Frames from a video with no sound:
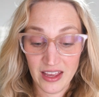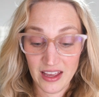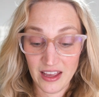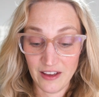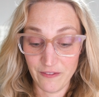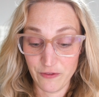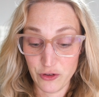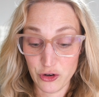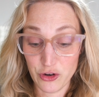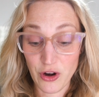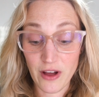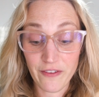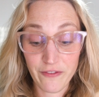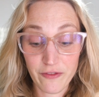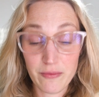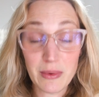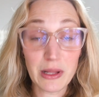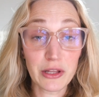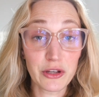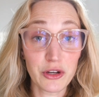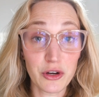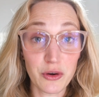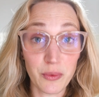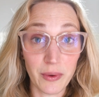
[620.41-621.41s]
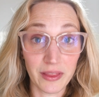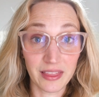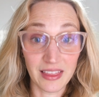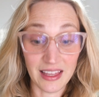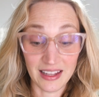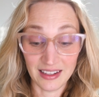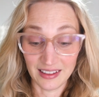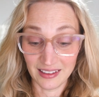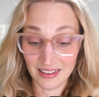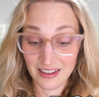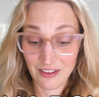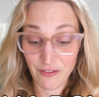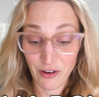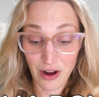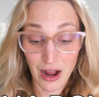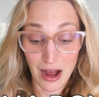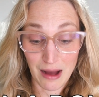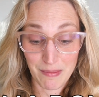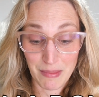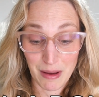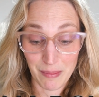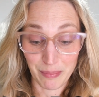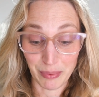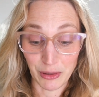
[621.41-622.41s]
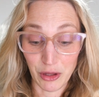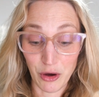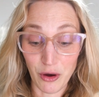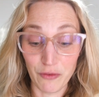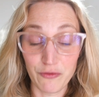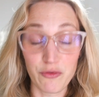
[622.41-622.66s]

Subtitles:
If you're not familiar with it, leave a comment below